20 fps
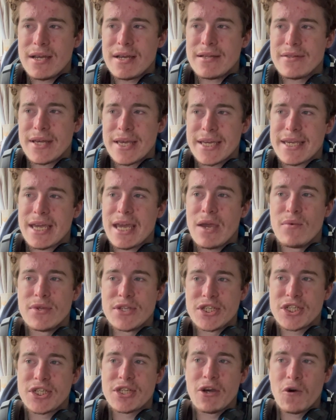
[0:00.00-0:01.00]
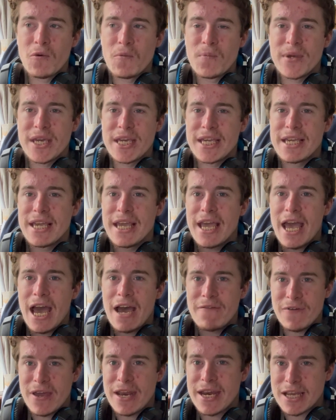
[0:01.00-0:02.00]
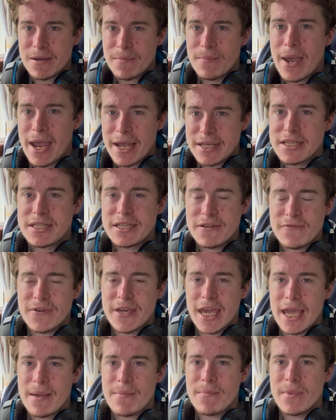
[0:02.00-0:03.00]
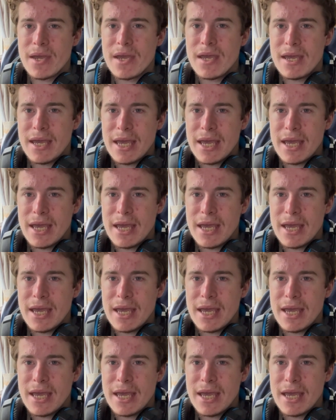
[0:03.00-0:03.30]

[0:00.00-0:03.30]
Like, it would still be a very competitive game.